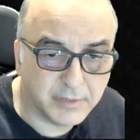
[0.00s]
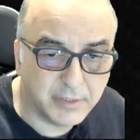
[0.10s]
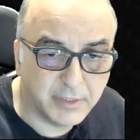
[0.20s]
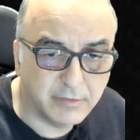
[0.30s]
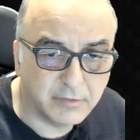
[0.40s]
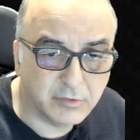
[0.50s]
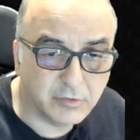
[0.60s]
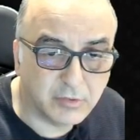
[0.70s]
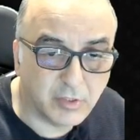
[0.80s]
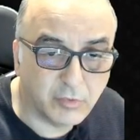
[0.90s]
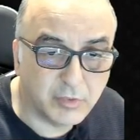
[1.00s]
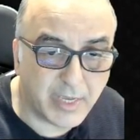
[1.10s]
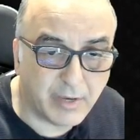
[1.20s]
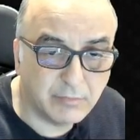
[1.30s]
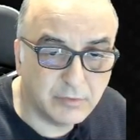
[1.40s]
here to go
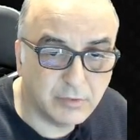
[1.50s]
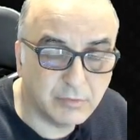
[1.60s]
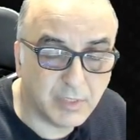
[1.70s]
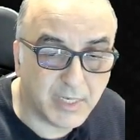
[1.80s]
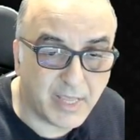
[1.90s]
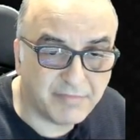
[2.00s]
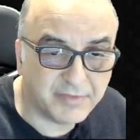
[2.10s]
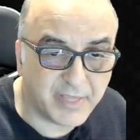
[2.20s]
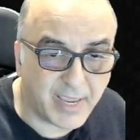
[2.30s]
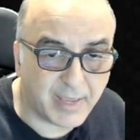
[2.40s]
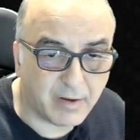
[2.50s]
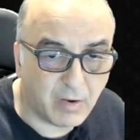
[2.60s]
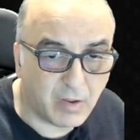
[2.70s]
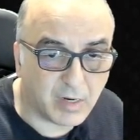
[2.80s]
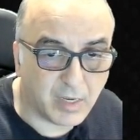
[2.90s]
down to left
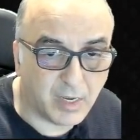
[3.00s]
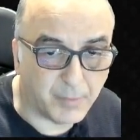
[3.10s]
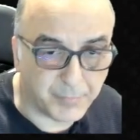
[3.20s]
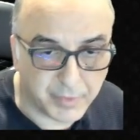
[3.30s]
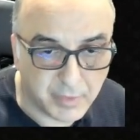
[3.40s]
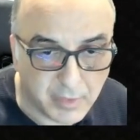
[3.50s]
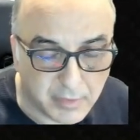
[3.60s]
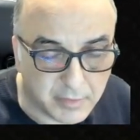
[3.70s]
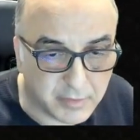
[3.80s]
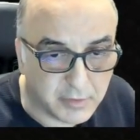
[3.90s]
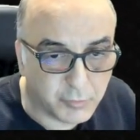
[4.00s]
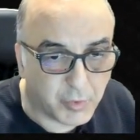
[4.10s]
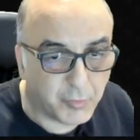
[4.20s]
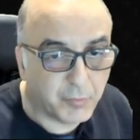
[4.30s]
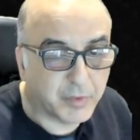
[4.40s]
analog up. This is where
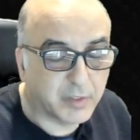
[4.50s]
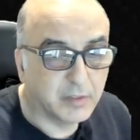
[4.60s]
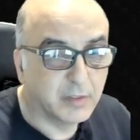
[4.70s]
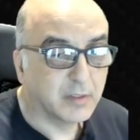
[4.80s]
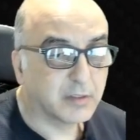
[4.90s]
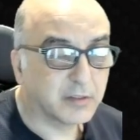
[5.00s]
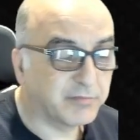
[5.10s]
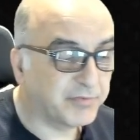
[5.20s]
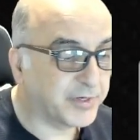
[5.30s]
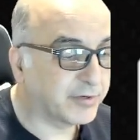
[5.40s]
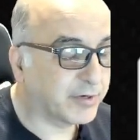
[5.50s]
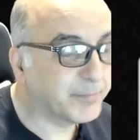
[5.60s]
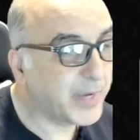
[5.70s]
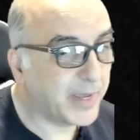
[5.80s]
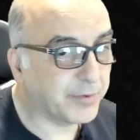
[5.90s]
we want to configure our
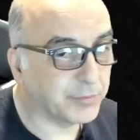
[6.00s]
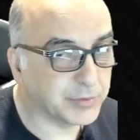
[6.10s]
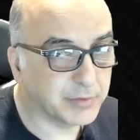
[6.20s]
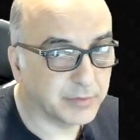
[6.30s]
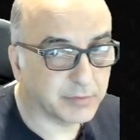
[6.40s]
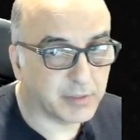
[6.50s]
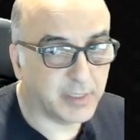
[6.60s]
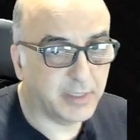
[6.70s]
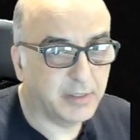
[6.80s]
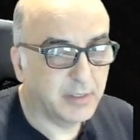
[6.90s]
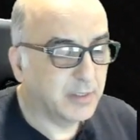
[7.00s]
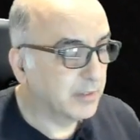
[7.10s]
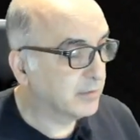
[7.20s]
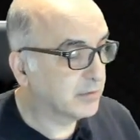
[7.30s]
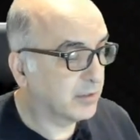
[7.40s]
paddles. Okay,
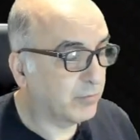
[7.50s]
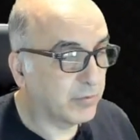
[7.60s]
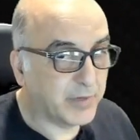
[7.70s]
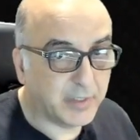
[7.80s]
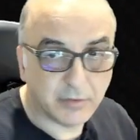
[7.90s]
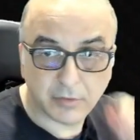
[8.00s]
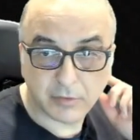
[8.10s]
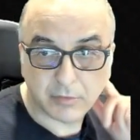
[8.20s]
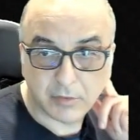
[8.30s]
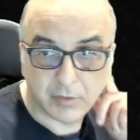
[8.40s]
so we're ready to